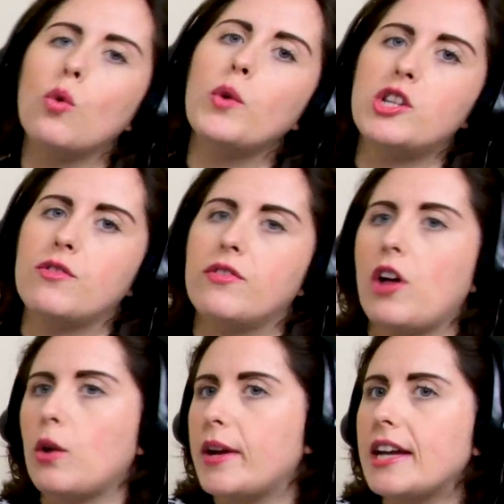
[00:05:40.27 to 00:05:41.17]
which of the
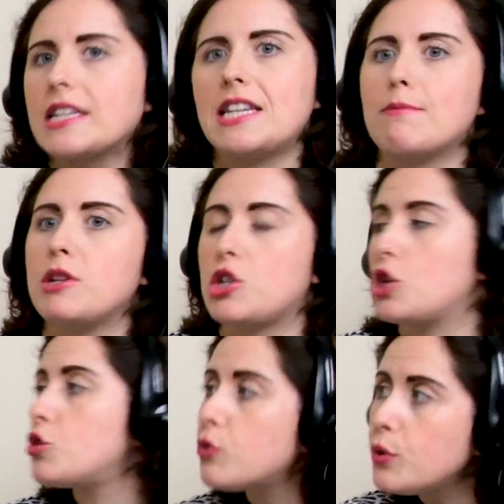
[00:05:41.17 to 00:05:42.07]
following statements are
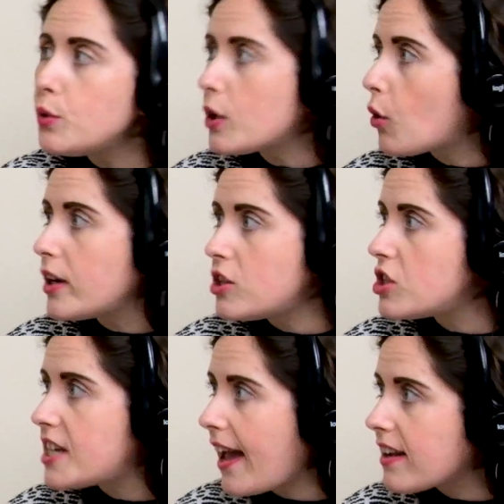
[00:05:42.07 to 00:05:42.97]
true according to
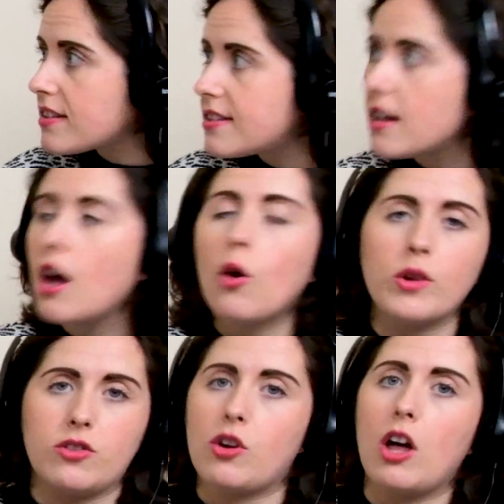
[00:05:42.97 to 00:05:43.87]
the text,
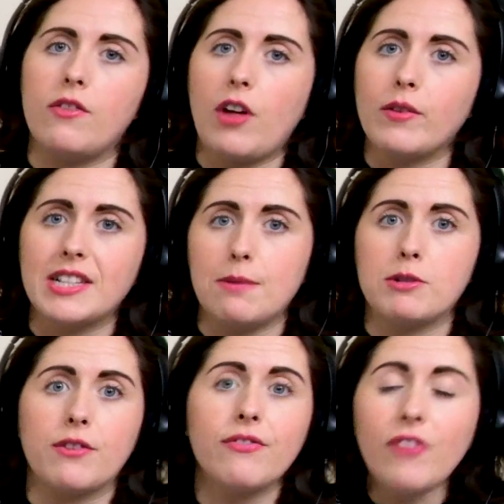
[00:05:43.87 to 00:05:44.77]
which of the following
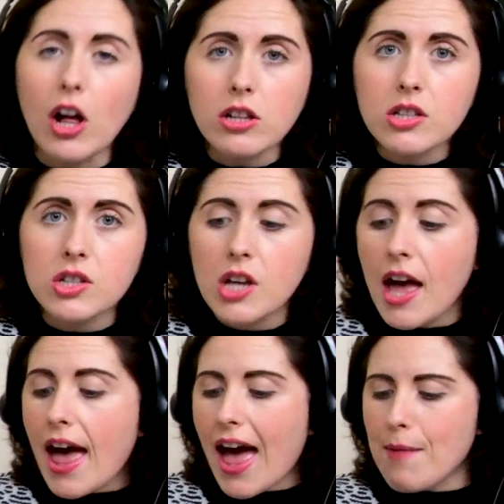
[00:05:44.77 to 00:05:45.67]
statements are false.
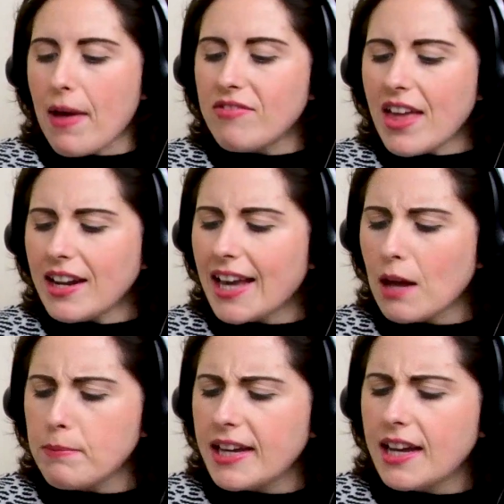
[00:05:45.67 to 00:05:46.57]
And then it
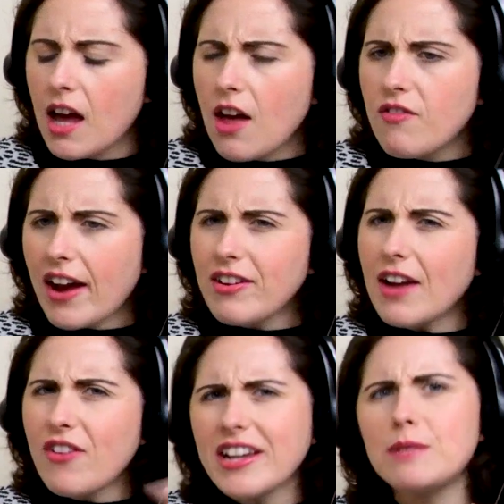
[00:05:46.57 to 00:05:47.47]
can be
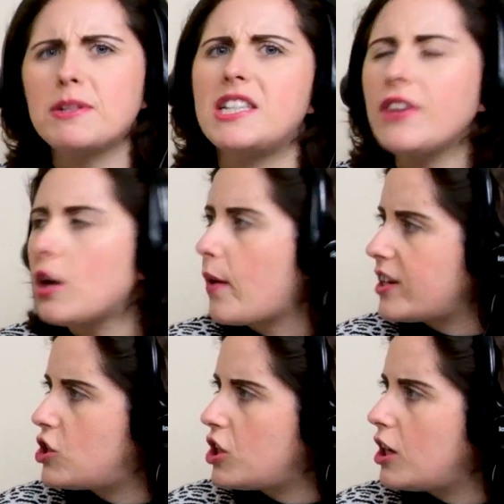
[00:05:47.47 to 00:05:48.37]
a very specific
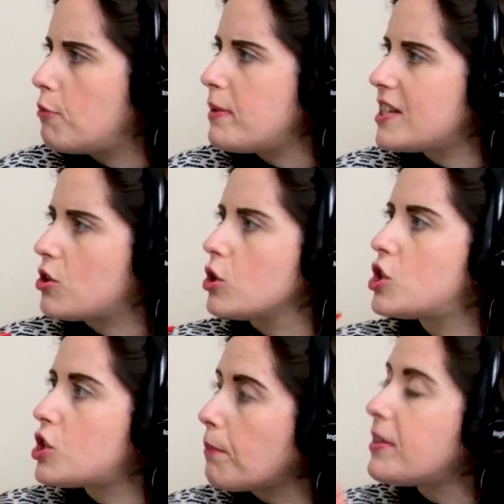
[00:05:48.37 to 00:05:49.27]
question based on
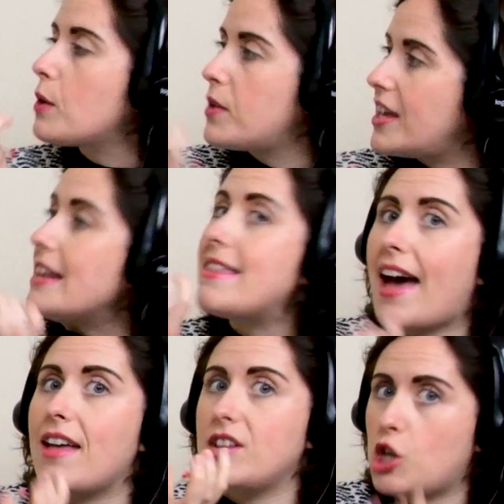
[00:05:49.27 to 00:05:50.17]
something within
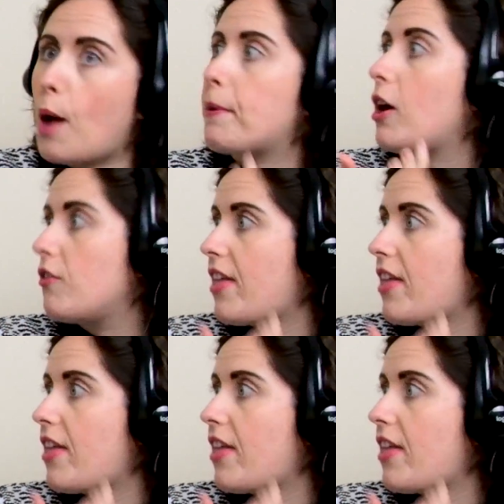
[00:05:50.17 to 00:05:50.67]
the topic of